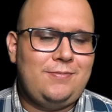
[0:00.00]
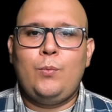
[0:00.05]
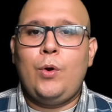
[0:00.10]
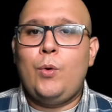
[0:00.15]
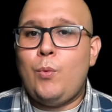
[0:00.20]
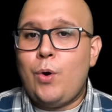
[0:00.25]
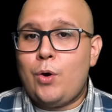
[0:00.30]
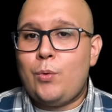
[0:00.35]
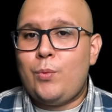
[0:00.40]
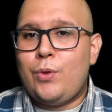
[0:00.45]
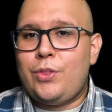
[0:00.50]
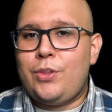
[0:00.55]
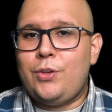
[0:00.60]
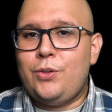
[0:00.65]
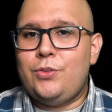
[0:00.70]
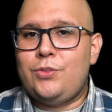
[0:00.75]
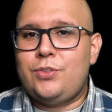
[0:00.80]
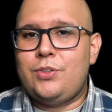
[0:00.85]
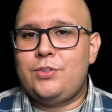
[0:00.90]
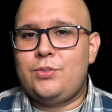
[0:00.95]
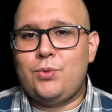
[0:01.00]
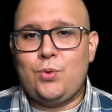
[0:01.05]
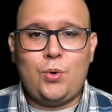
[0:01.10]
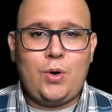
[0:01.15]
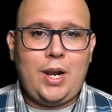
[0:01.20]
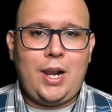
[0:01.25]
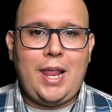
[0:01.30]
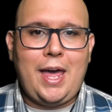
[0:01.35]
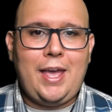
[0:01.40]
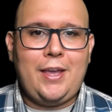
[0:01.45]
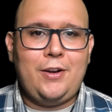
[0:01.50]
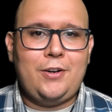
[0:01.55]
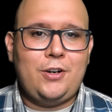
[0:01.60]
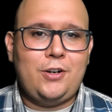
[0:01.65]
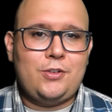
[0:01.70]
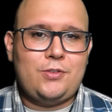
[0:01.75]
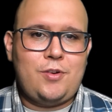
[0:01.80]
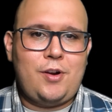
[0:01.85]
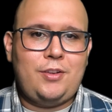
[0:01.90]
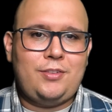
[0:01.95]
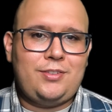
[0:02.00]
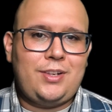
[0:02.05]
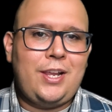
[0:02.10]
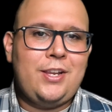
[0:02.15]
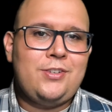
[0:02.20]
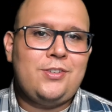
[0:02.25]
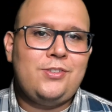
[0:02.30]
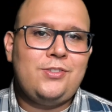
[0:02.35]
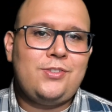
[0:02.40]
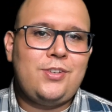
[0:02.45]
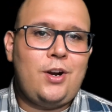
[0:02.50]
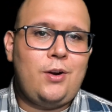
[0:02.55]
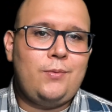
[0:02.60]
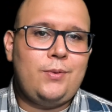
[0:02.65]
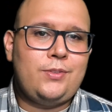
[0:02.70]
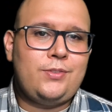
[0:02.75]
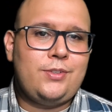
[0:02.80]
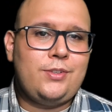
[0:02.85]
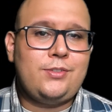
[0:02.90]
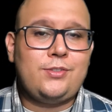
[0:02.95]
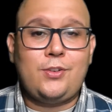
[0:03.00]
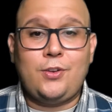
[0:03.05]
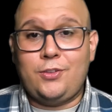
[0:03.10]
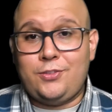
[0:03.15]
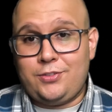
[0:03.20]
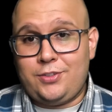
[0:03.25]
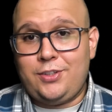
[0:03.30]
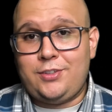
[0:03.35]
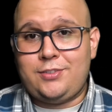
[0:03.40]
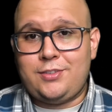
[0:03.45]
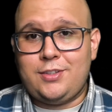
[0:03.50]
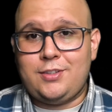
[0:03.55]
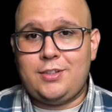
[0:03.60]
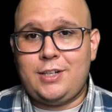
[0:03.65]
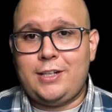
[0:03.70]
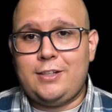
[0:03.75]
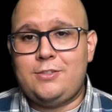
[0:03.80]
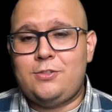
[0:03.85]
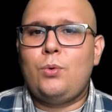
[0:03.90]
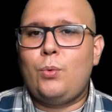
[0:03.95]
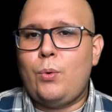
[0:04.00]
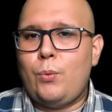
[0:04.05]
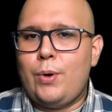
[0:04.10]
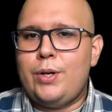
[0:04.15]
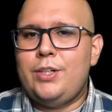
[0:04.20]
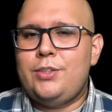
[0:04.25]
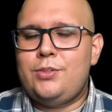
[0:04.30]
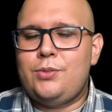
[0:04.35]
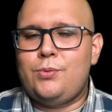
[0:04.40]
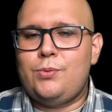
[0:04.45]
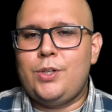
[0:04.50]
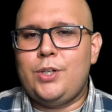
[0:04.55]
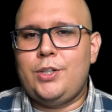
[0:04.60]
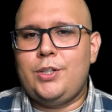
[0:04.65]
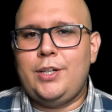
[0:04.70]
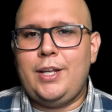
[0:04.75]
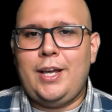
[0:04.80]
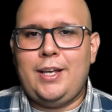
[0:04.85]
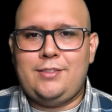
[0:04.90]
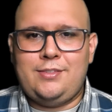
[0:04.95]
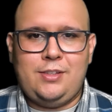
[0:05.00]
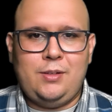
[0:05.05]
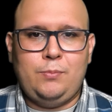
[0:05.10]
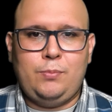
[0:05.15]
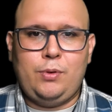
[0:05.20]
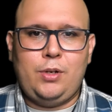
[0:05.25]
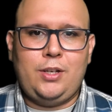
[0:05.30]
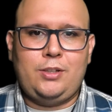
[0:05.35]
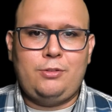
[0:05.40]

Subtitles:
We work with users who rely on our translation services consistently, so we wanted to run a simple